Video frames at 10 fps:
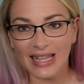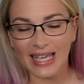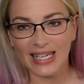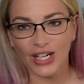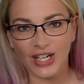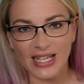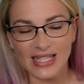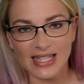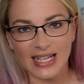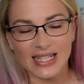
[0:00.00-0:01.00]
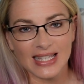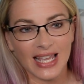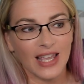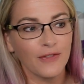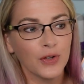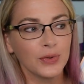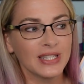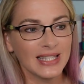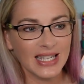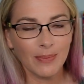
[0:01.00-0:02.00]
like here is that it's saying if you
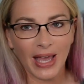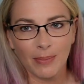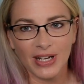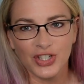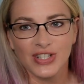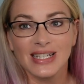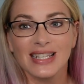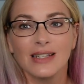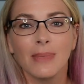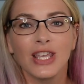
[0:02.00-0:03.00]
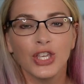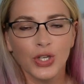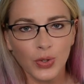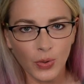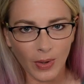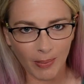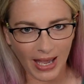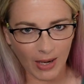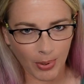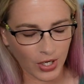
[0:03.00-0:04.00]
see bad pictures, it doesn't make you a
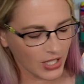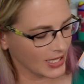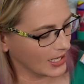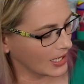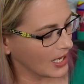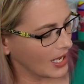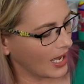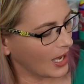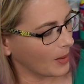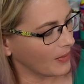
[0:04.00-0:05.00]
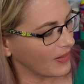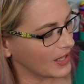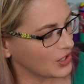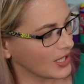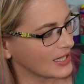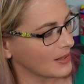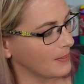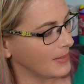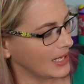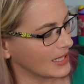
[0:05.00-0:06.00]
bad person. Um, it just
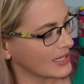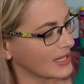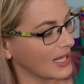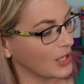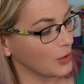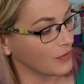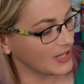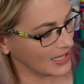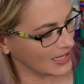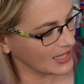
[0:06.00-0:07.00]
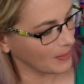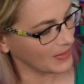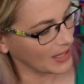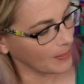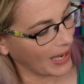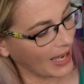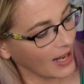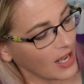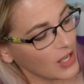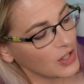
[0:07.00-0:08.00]
means that you've seen something bad.
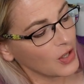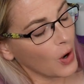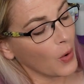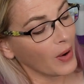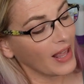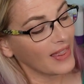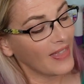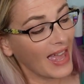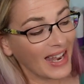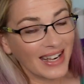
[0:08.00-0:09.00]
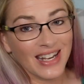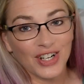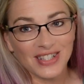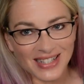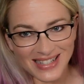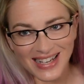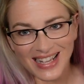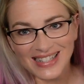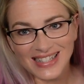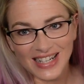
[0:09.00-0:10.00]
So then here's this
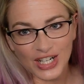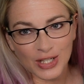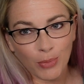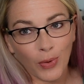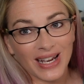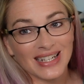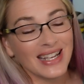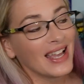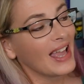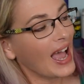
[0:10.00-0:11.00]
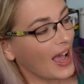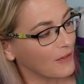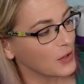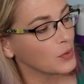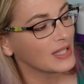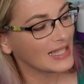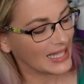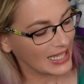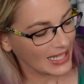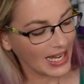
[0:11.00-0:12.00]
next discussion point. Have you
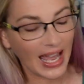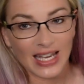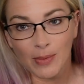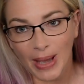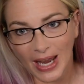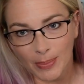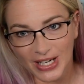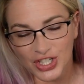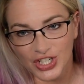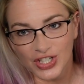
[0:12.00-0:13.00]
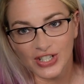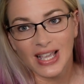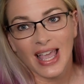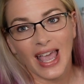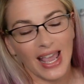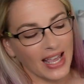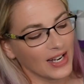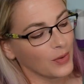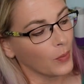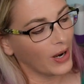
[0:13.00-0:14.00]
seen any bad pictures
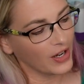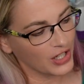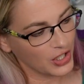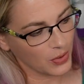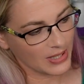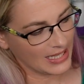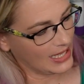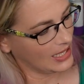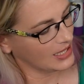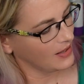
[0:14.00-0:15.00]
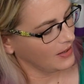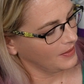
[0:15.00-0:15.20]
and where did you see it?